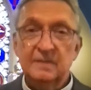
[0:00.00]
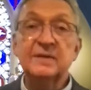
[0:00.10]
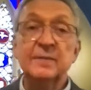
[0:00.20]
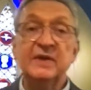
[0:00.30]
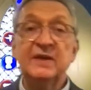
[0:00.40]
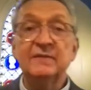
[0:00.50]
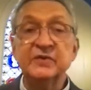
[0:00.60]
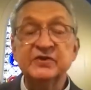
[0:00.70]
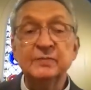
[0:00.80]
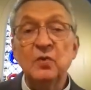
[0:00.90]
Let me give you
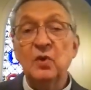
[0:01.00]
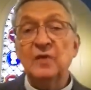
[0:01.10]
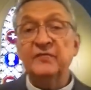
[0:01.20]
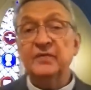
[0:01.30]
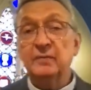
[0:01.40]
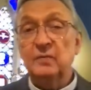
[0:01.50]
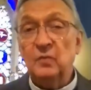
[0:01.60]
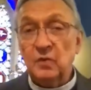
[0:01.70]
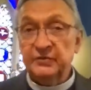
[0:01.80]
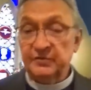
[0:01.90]
some more from
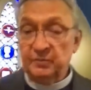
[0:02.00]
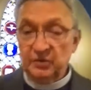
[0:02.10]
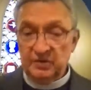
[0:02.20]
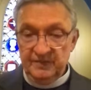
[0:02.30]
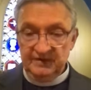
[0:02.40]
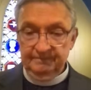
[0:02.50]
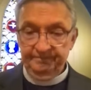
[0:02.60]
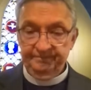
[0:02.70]
Walter Brueggemann.